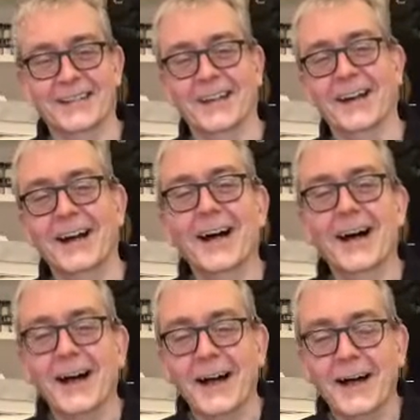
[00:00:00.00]

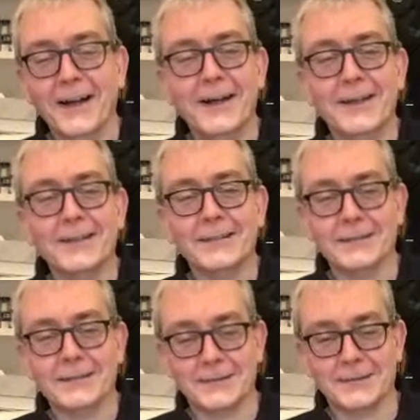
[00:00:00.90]

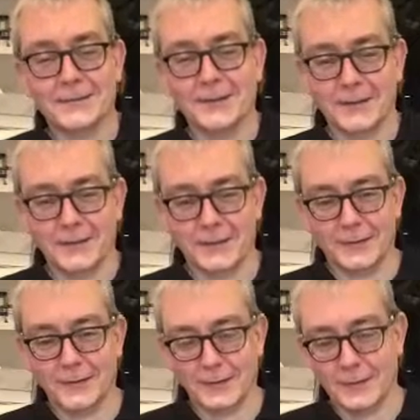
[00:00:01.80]

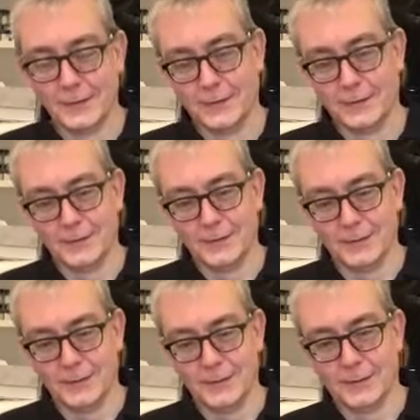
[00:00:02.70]

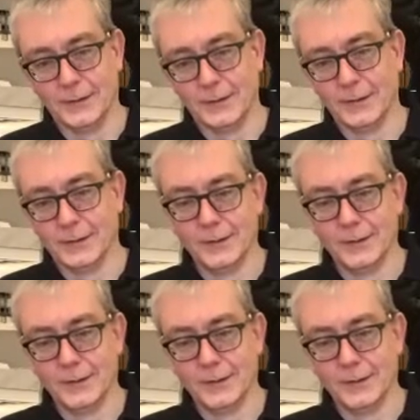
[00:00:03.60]
(not speaking)